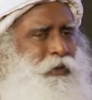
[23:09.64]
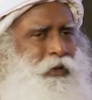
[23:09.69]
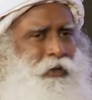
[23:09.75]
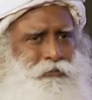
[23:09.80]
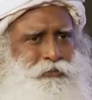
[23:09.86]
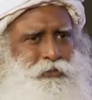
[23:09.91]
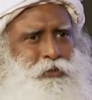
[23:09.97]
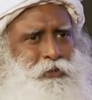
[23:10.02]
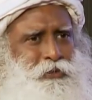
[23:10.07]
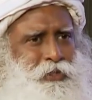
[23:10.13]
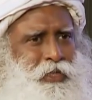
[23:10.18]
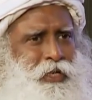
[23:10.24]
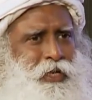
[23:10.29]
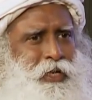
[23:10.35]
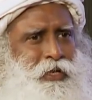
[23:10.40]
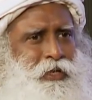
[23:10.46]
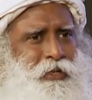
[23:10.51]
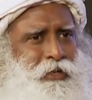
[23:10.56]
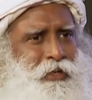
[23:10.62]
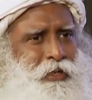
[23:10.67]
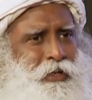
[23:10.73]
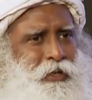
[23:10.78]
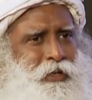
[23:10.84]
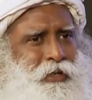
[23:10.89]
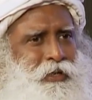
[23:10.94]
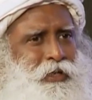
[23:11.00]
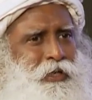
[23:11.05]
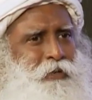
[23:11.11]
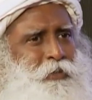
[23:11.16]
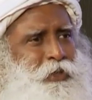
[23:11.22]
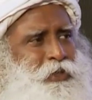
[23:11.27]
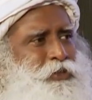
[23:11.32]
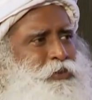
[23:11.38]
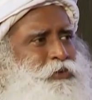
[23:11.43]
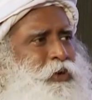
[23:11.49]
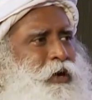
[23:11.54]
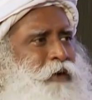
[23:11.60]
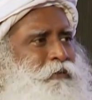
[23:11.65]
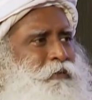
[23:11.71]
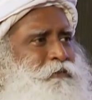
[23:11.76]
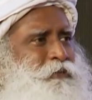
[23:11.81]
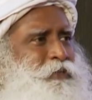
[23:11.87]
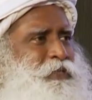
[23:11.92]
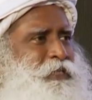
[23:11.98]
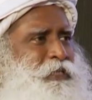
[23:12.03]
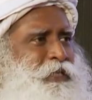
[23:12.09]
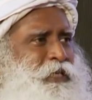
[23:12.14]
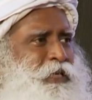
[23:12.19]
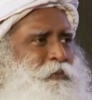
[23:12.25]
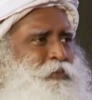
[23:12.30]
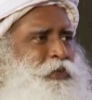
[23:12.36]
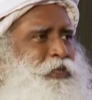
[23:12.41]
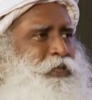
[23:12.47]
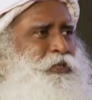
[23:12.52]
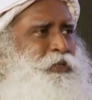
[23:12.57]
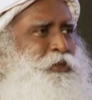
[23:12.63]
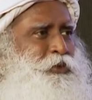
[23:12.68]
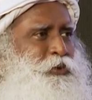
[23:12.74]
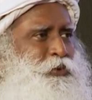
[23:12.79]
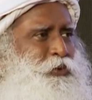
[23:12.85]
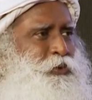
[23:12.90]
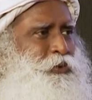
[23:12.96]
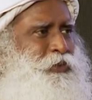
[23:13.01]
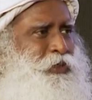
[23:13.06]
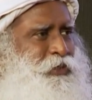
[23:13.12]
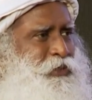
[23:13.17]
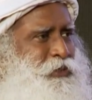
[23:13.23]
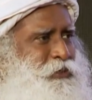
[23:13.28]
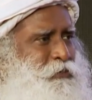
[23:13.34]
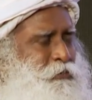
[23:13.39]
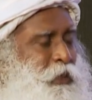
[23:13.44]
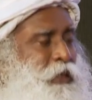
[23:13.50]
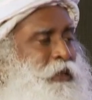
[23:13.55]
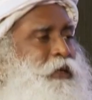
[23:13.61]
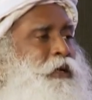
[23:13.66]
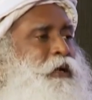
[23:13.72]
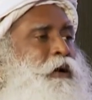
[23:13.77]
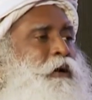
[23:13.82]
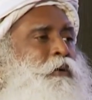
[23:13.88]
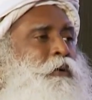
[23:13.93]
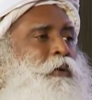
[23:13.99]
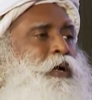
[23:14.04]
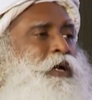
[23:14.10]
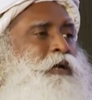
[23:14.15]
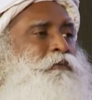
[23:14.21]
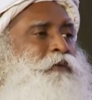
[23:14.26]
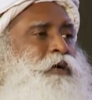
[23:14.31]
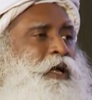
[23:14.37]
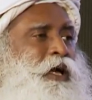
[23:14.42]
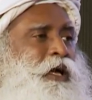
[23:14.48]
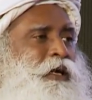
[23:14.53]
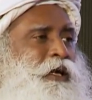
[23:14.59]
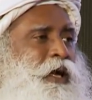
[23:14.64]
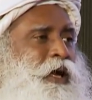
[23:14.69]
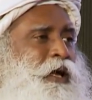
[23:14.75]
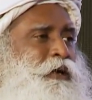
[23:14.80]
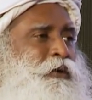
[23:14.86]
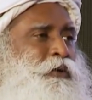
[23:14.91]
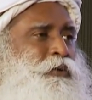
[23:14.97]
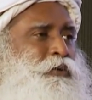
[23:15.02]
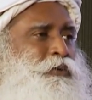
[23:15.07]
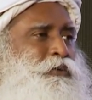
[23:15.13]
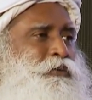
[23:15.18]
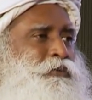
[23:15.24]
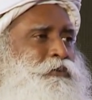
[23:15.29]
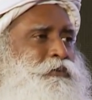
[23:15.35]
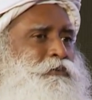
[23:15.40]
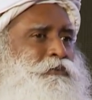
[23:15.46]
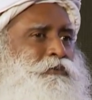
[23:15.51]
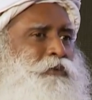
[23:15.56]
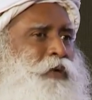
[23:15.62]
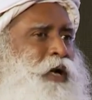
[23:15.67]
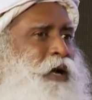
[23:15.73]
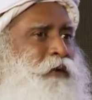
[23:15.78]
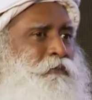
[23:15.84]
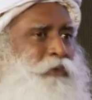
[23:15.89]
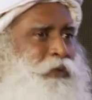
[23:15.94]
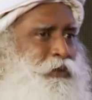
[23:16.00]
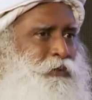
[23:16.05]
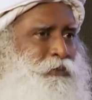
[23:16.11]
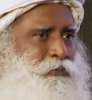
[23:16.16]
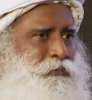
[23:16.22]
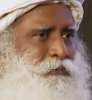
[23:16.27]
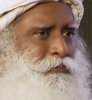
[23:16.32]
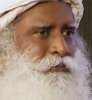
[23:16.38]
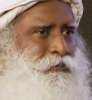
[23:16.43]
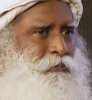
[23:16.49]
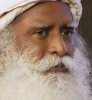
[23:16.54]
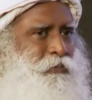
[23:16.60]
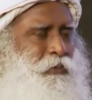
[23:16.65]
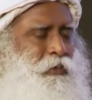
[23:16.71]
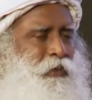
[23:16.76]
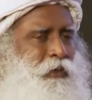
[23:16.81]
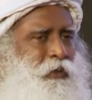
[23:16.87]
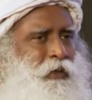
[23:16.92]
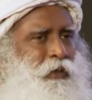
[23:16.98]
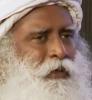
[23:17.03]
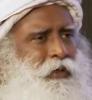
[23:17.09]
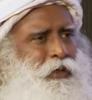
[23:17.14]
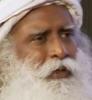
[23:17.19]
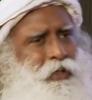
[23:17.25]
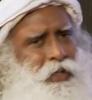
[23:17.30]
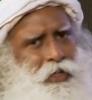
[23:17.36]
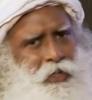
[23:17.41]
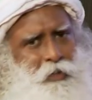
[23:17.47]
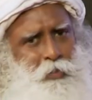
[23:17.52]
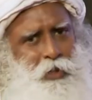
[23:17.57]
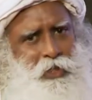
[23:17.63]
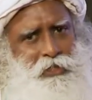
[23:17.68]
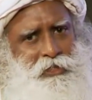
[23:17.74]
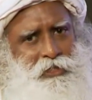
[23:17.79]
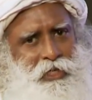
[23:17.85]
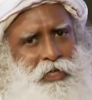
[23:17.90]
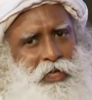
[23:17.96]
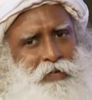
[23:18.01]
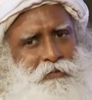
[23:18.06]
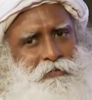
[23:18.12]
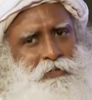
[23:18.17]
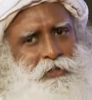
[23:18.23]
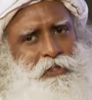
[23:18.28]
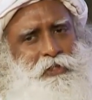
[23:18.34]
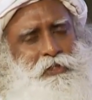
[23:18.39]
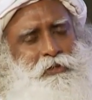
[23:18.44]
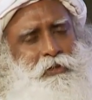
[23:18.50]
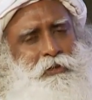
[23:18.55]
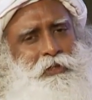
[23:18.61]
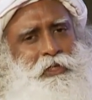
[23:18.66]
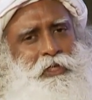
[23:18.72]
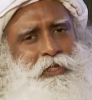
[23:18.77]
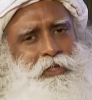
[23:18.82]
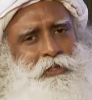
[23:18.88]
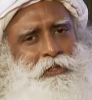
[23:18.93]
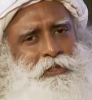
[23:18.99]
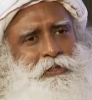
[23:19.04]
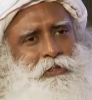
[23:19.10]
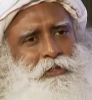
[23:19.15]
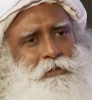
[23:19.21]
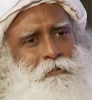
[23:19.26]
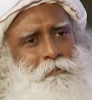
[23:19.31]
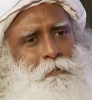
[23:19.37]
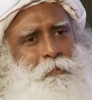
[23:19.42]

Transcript: Of course, there are limits to our physical ability to do things, but whatever I can do, I will do. In anybody's life, this is all there is.